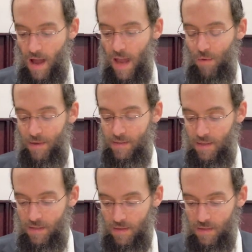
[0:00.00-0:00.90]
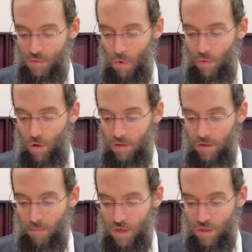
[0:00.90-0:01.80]
This is what we learned in
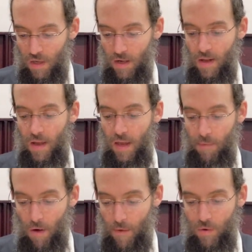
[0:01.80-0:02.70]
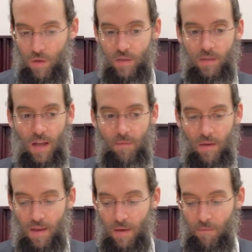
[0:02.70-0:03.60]
the Mishnah. Im Amru
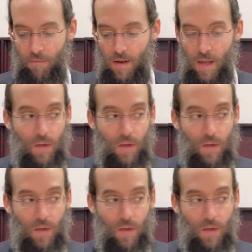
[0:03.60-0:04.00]
Yisaimim.